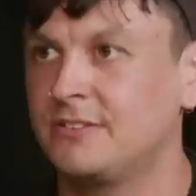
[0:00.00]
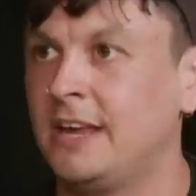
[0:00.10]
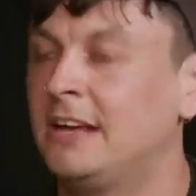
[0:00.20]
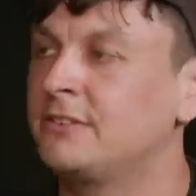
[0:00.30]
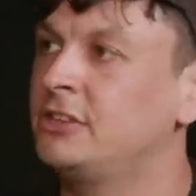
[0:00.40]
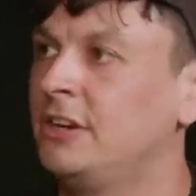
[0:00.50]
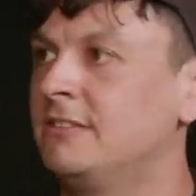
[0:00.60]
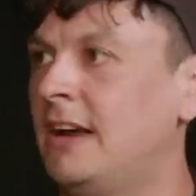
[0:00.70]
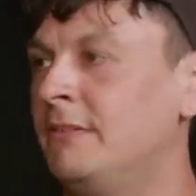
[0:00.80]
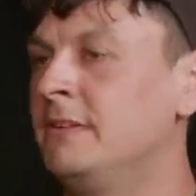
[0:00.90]
they had to
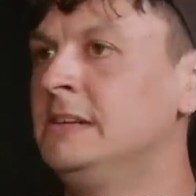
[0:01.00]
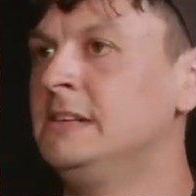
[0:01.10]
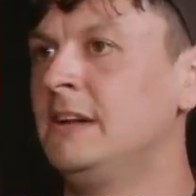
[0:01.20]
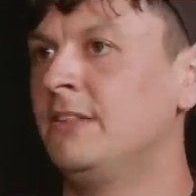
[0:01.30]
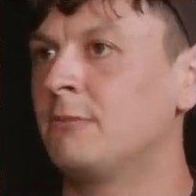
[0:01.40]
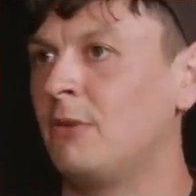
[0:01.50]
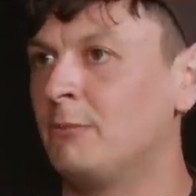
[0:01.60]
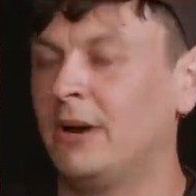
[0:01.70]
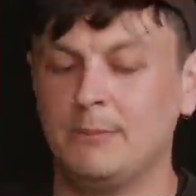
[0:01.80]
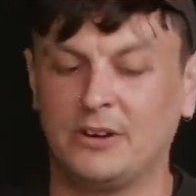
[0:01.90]
shut down the
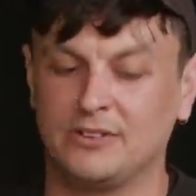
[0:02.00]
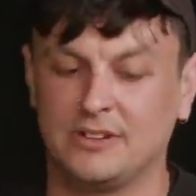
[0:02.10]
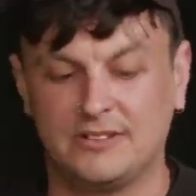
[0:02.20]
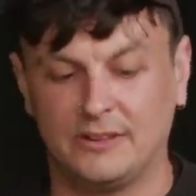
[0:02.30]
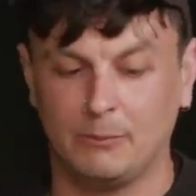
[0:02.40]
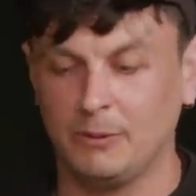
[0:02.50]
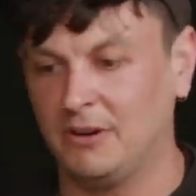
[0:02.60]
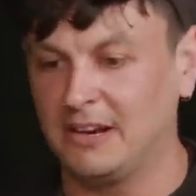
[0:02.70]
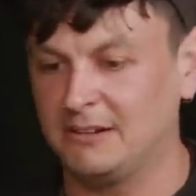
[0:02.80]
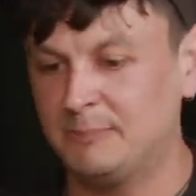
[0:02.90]
runway because they said that we were
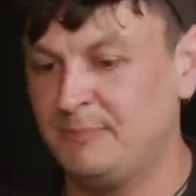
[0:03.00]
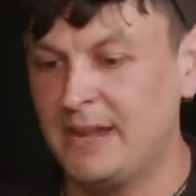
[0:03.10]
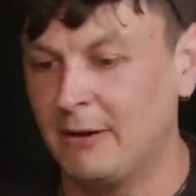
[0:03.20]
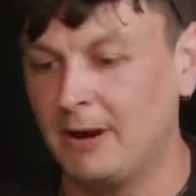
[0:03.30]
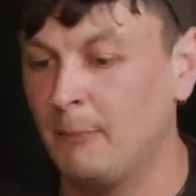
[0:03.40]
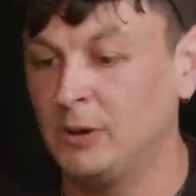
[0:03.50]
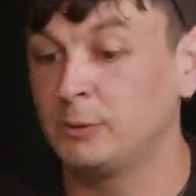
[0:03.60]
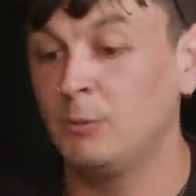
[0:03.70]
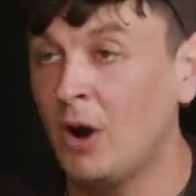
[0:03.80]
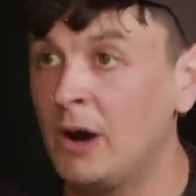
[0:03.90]
like near it, which
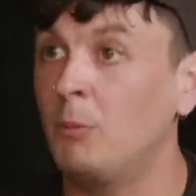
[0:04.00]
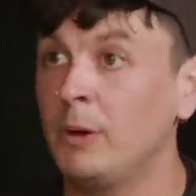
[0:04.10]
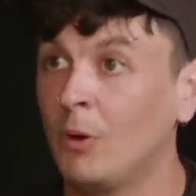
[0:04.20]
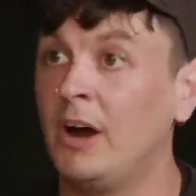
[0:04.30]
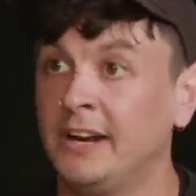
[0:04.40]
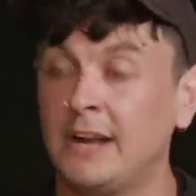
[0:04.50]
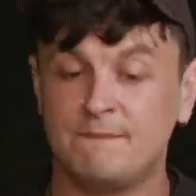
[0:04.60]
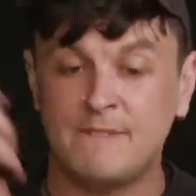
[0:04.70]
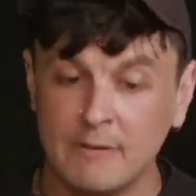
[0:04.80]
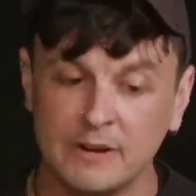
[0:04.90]
we weren't. We were in a
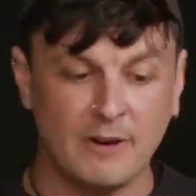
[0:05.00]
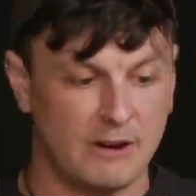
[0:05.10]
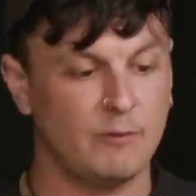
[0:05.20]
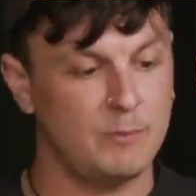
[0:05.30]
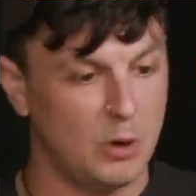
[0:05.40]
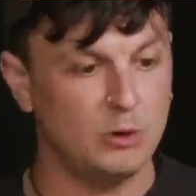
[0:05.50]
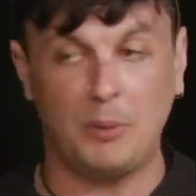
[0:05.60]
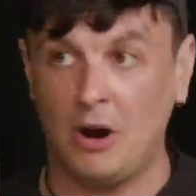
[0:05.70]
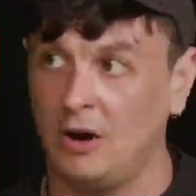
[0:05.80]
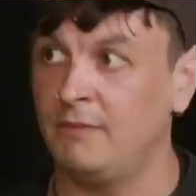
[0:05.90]
very, very remote
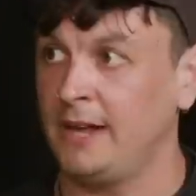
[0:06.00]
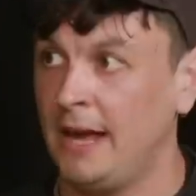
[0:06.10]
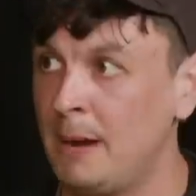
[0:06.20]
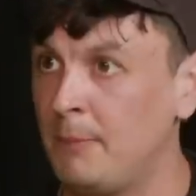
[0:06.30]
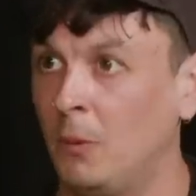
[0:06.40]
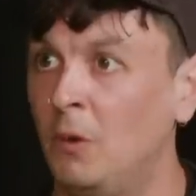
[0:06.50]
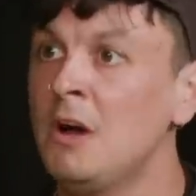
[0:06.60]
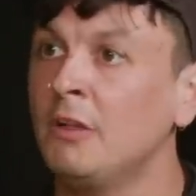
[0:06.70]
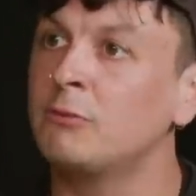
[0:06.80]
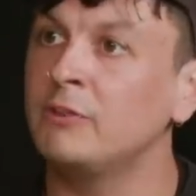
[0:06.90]
part of the airport.
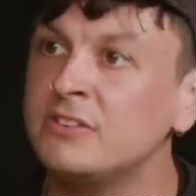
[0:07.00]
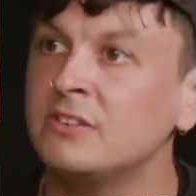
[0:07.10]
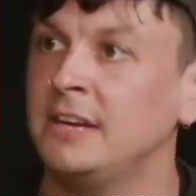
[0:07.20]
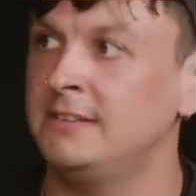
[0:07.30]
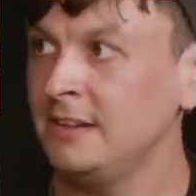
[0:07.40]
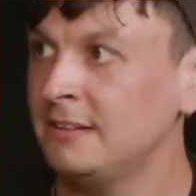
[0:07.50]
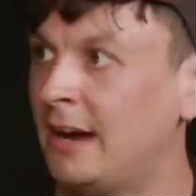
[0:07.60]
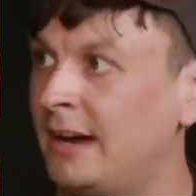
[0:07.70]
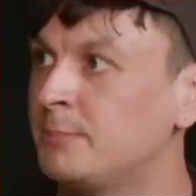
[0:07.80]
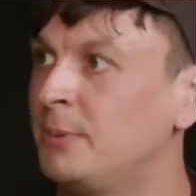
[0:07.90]
The reason they did
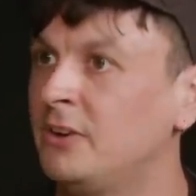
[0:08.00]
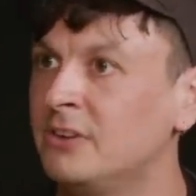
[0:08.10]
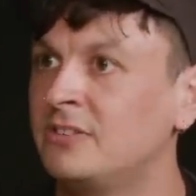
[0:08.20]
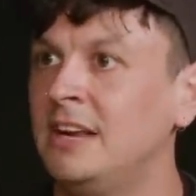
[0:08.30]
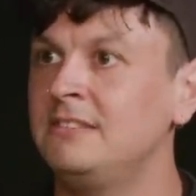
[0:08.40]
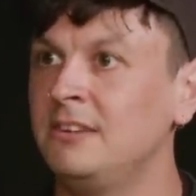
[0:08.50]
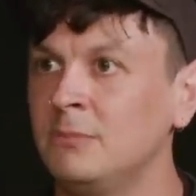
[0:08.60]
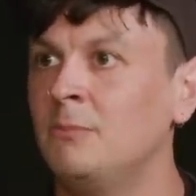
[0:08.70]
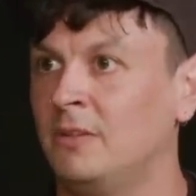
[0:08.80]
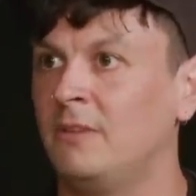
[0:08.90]
that is because they
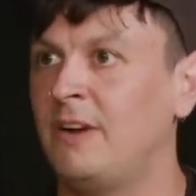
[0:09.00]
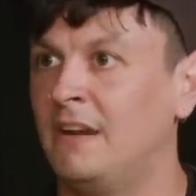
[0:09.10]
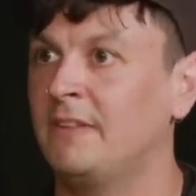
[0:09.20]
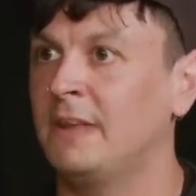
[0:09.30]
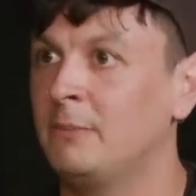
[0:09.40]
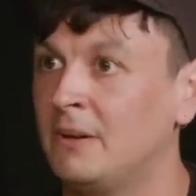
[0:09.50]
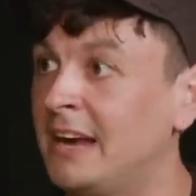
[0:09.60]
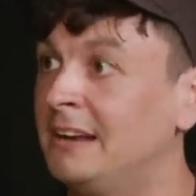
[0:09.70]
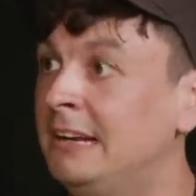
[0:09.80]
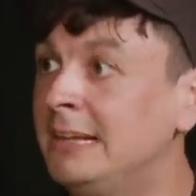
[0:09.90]
didn't want the fact that they were
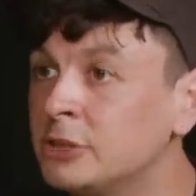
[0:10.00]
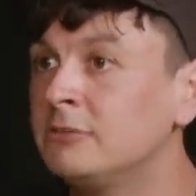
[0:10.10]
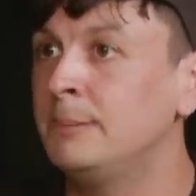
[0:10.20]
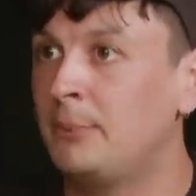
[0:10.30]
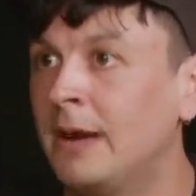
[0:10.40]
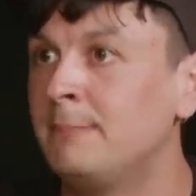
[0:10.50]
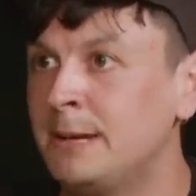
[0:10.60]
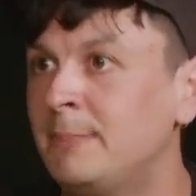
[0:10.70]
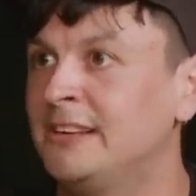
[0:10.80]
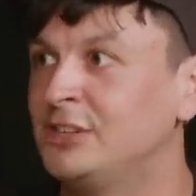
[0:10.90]
like literally putting people in